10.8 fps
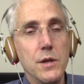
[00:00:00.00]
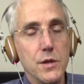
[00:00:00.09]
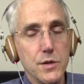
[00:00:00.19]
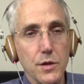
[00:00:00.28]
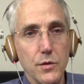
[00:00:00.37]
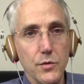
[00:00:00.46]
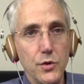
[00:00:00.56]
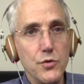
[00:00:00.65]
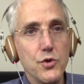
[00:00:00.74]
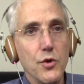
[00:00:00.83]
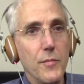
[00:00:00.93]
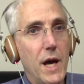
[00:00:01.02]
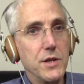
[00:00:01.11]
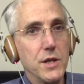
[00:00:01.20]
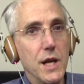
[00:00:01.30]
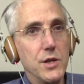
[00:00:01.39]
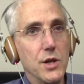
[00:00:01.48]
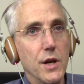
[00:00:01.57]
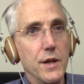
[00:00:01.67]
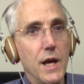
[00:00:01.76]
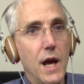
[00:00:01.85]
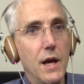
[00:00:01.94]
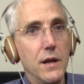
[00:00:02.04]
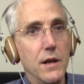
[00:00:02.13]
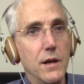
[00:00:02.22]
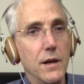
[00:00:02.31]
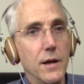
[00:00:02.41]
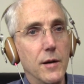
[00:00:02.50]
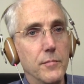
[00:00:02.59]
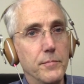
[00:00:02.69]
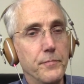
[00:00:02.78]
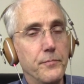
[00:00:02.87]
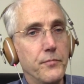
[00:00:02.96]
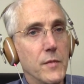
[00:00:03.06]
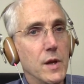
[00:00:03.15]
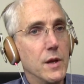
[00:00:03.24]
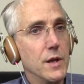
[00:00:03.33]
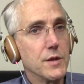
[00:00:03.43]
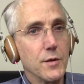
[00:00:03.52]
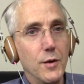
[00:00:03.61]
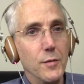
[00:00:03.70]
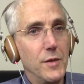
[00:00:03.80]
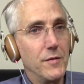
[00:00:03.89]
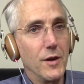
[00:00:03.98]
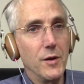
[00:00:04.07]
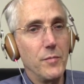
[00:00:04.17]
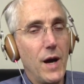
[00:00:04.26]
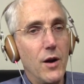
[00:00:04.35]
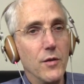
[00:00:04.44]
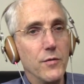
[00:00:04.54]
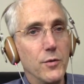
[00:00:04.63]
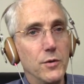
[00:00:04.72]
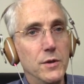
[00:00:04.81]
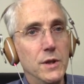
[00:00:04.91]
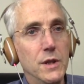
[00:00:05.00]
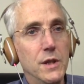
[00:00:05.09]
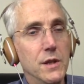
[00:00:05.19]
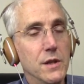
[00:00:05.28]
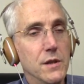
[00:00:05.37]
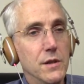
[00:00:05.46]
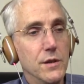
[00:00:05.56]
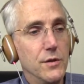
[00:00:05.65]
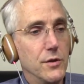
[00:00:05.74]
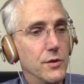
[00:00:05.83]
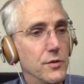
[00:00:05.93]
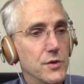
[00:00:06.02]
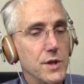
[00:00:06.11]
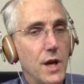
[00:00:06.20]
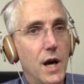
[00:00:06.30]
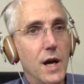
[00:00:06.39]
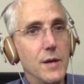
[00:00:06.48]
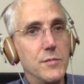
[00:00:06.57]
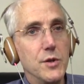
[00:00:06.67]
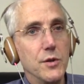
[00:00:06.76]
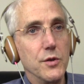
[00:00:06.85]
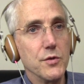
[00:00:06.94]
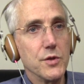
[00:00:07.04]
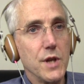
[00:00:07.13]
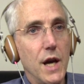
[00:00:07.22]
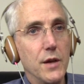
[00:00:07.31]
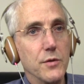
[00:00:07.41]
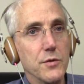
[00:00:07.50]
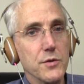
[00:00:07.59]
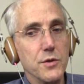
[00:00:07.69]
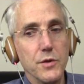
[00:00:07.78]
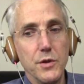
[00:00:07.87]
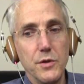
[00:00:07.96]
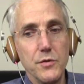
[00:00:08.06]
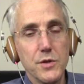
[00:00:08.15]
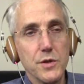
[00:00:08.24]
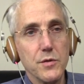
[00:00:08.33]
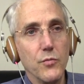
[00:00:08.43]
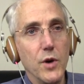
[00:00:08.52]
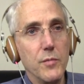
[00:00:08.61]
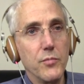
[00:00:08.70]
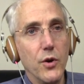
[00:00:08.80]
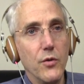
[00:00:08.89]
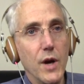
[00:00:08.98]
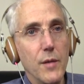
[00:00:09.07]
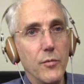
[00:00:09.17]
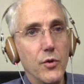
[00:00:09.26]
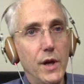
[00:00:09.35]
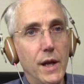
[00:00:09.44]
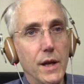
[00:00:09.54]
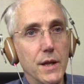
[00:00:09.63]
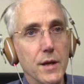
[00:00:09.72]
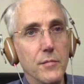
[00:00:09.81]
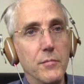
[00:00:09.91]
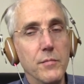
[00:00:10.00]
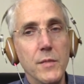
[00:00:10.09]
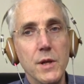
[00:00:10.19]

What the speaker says: So use your imagination on that. It can be very powerful. You can use times, you can use titles, you can use what program created them.